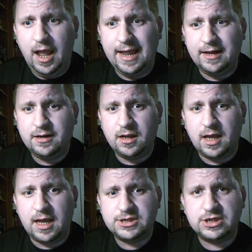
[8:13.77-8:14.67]
And
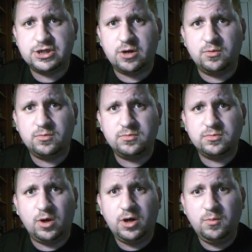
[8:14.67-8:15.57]
I said, so
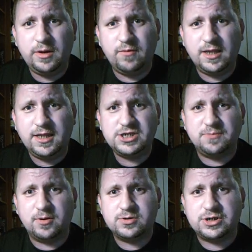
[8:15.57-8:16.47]
what are we really
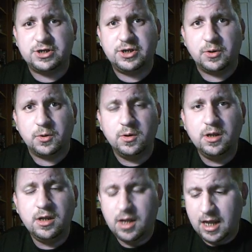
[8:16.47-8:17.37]
supposed to do?
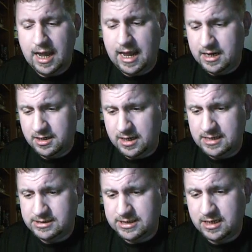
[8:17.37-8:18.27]
And
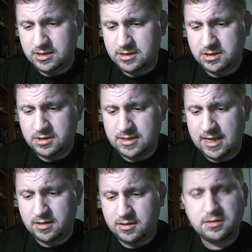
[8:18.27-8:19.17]
he said
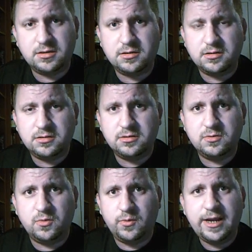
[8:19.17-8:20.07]
that
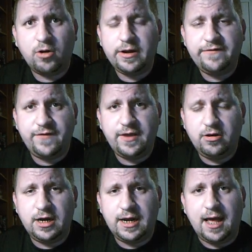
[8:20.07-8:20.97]
we'd already
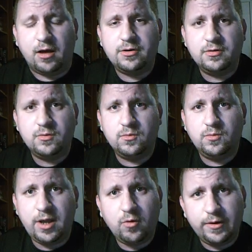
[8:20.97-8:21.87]
figured it out.
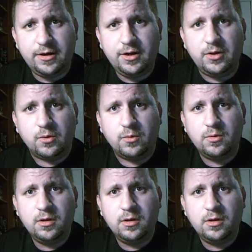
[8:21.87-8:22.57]
We already knew.